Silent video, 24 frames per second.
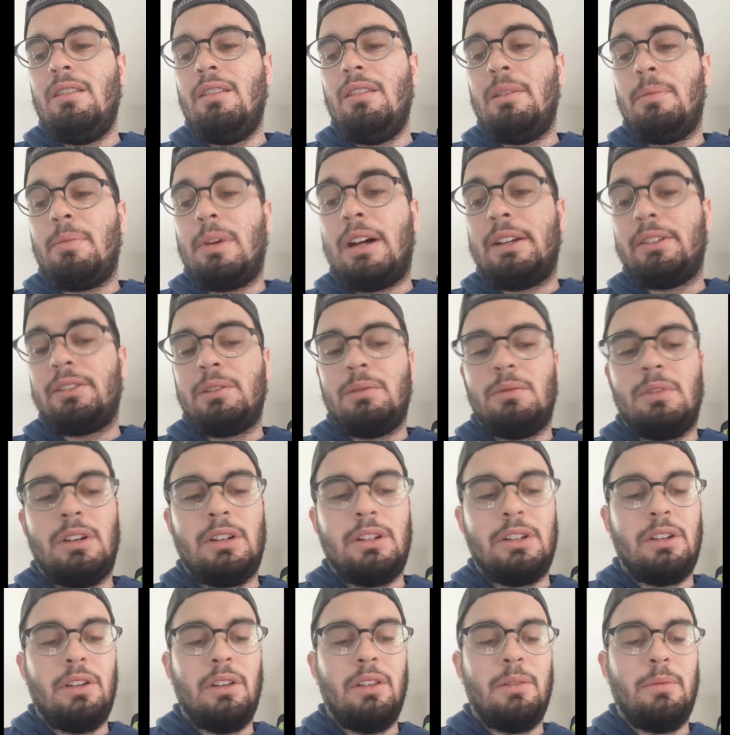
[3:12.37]
the pasta
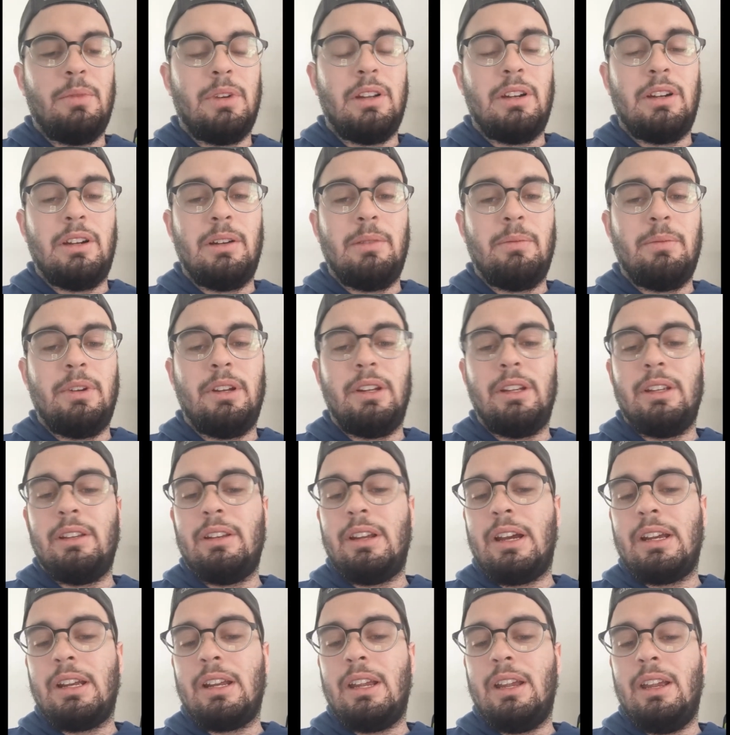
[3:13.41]
water to the butter, but
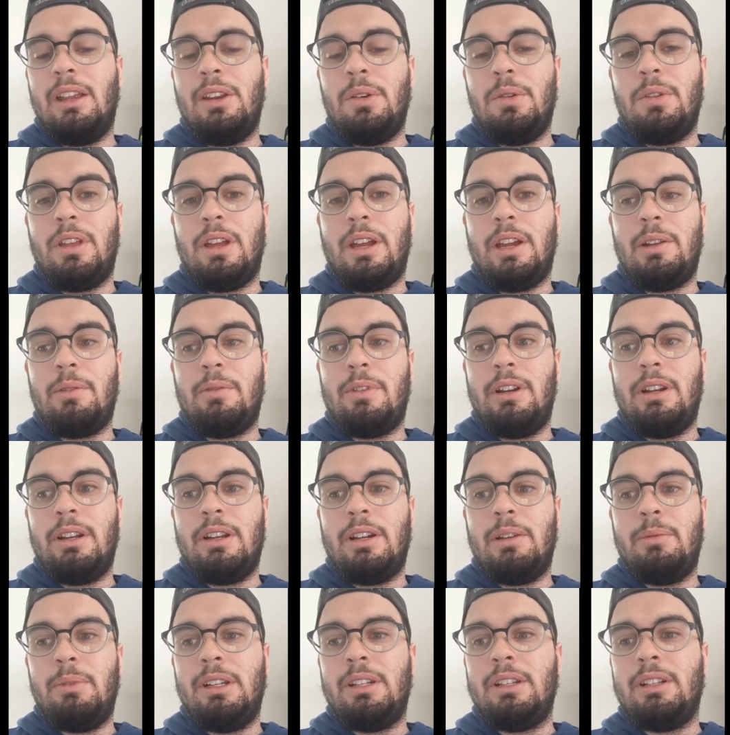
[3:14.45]
I can't do that right
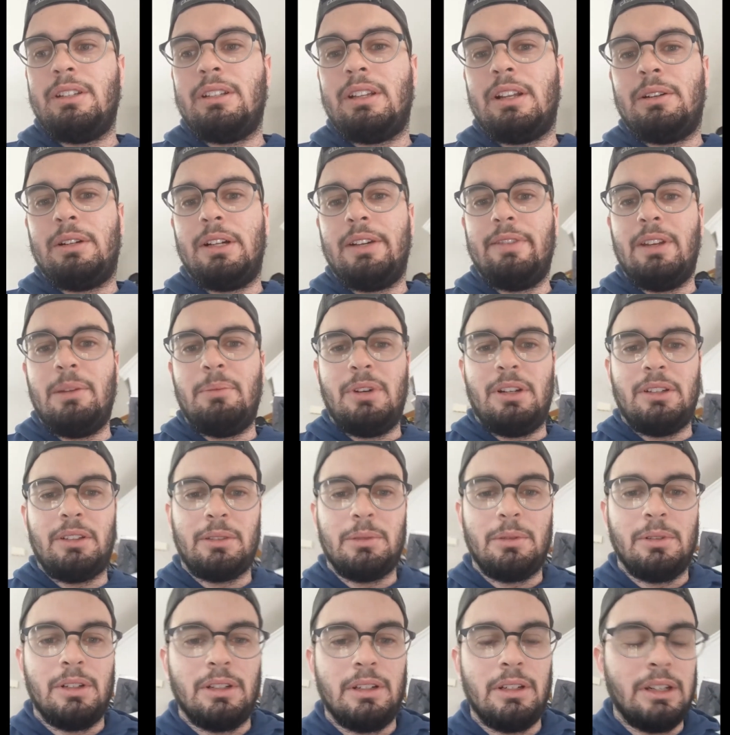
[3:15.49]
now because I don't have any
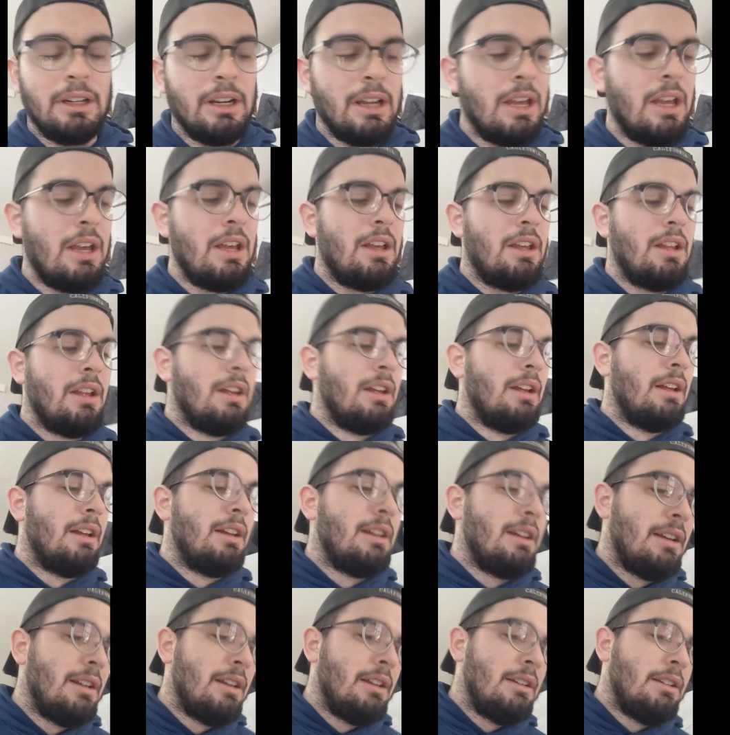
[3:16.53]
pasta water.
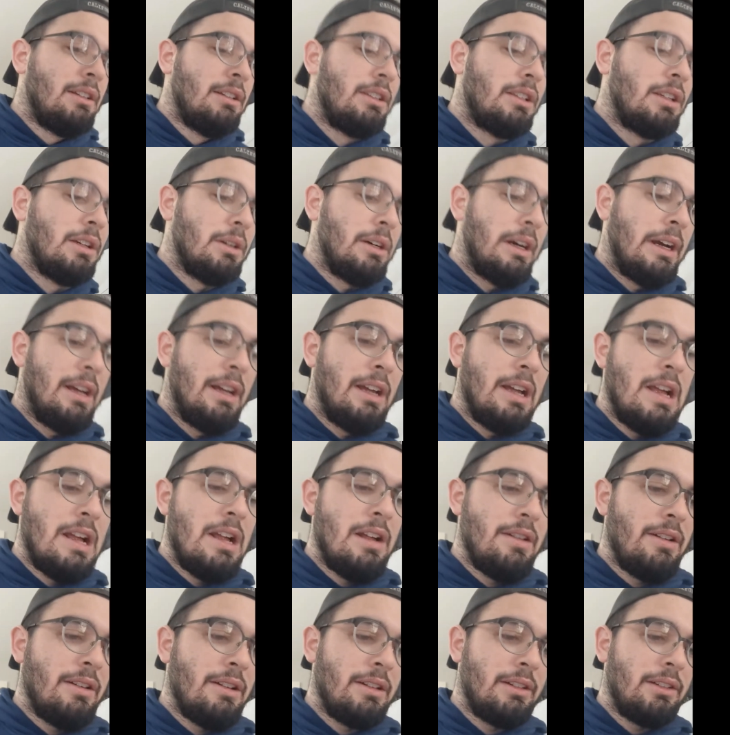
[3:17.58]
So I
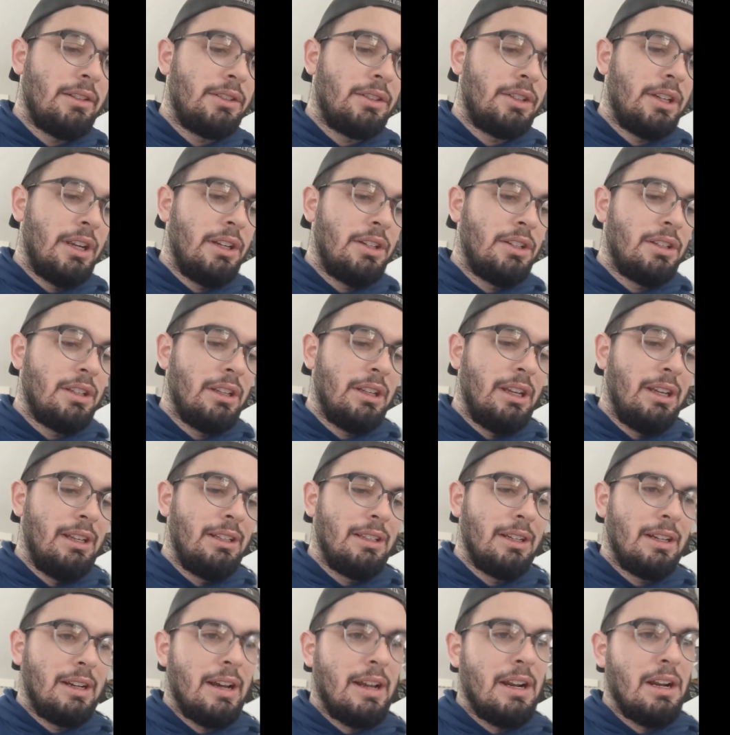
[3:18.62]
changed the heat
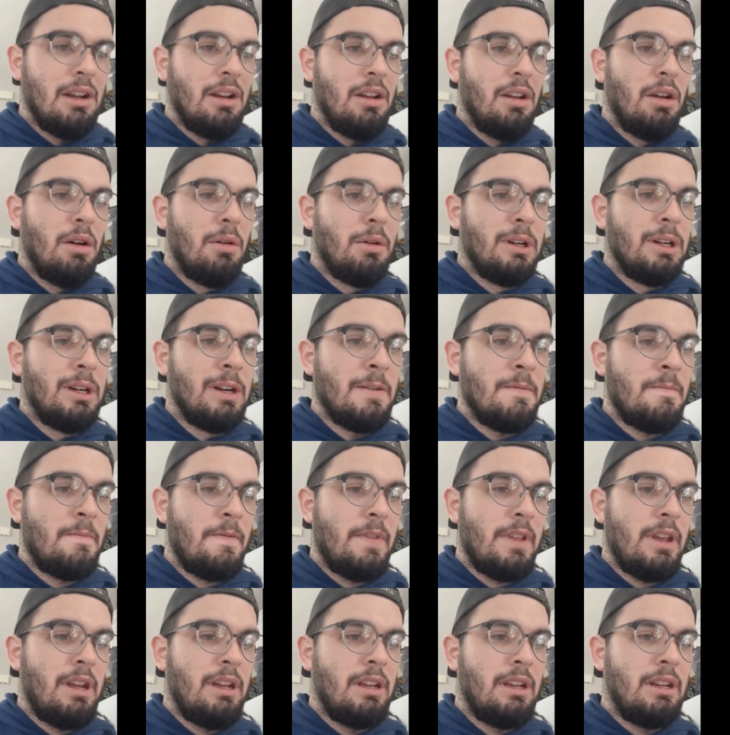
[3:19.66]
to kind of lower,
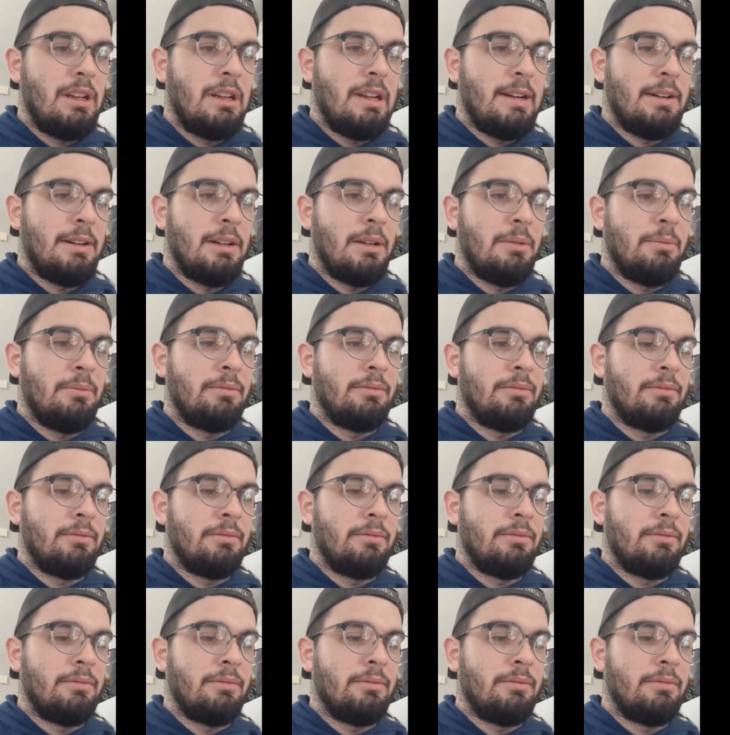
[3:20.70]
and now